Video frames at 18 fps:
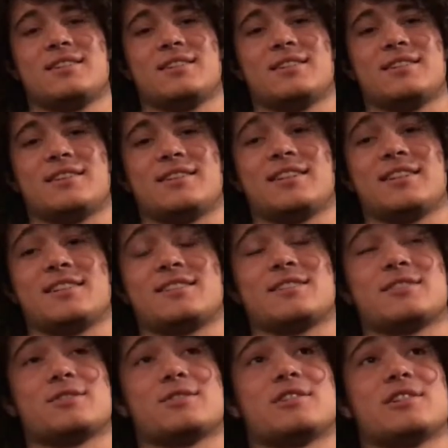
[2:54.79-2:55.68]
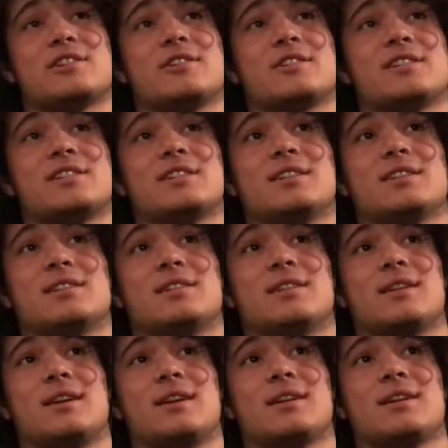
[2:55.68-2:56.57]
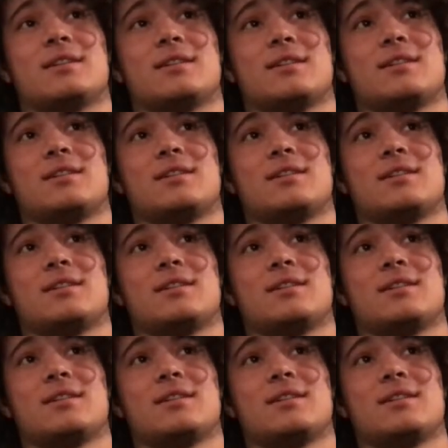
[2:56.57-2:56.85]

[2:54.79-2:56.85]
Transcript: Yeah, I think it's because those lyrics he did in a lot.